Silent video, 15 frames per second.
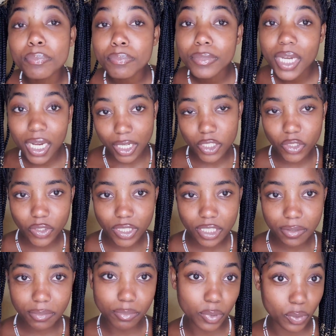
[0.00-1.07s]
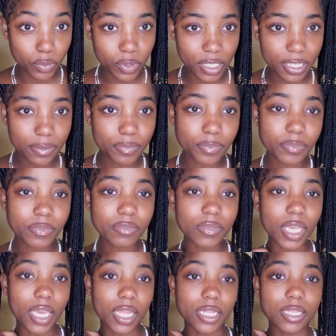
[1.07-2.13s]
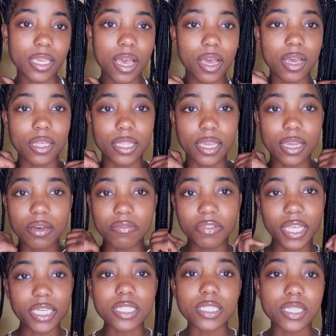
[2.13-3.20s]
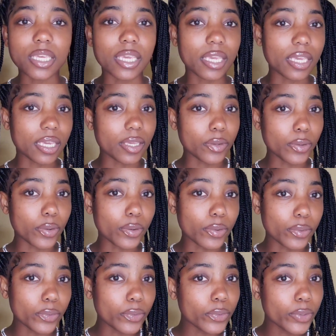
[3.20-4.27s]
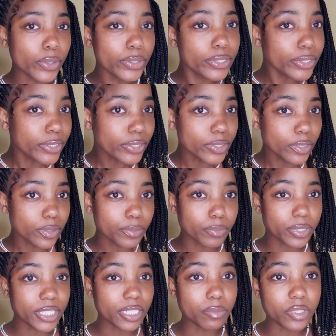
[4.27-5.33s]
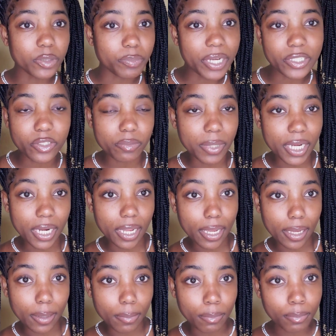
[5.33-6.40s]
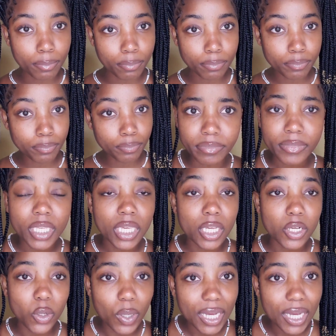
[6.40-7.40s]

the country, Burundi. And yeah, like I'm flexing, you know? Put some respect on my name go